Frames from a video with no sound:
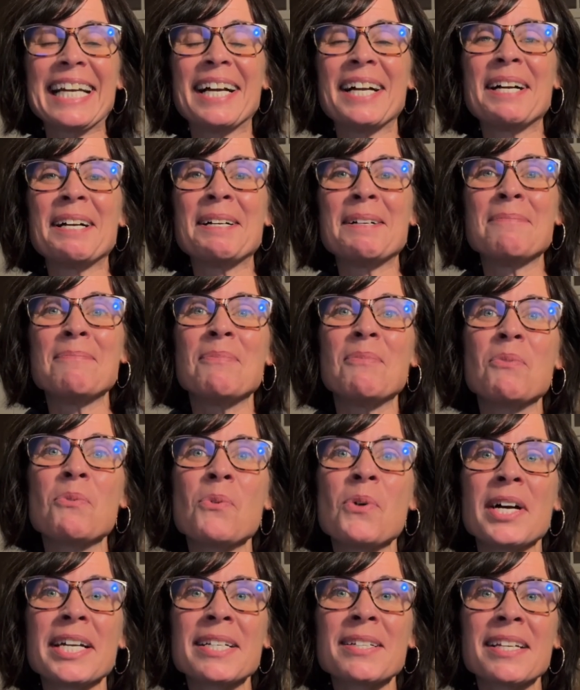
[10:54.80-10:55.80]

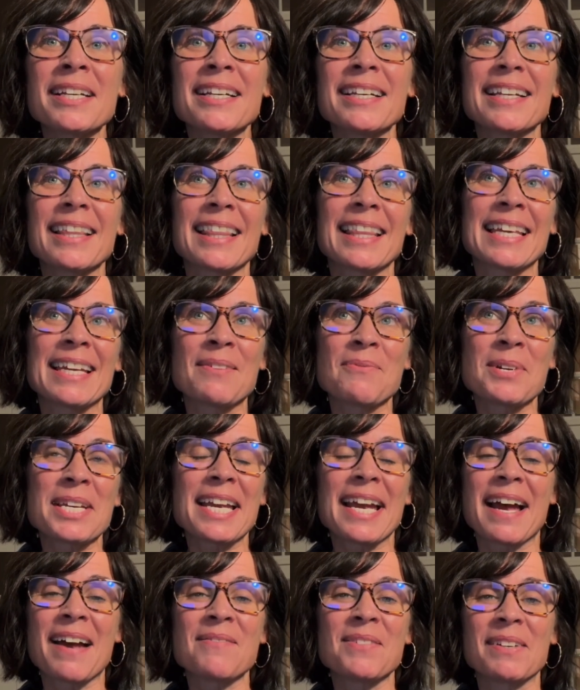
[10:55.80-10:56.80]
One thing we
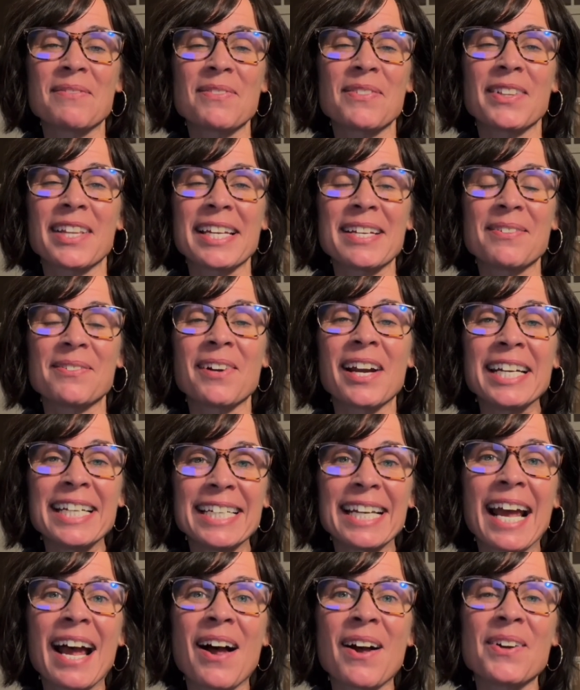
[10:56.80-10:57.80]
have in flight right
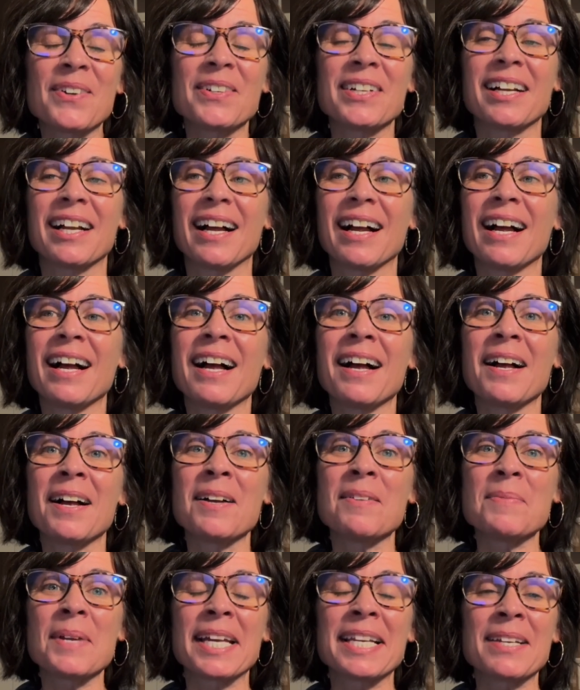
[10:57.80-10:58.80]
now,
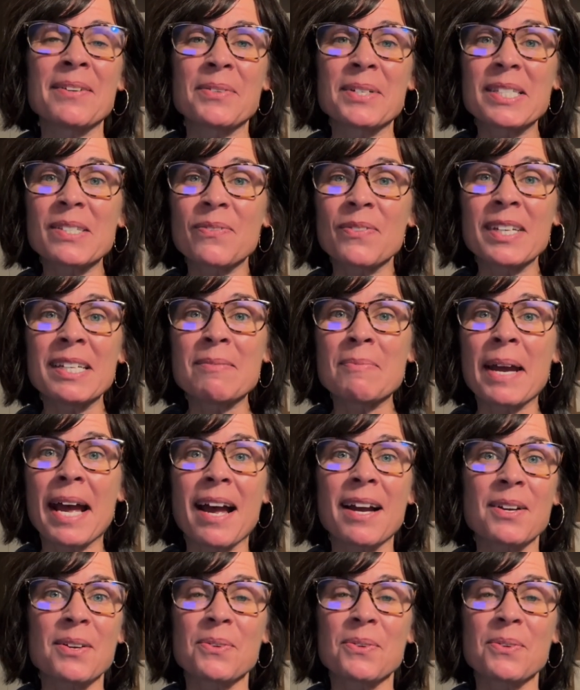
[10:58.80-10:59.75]
and it was feedback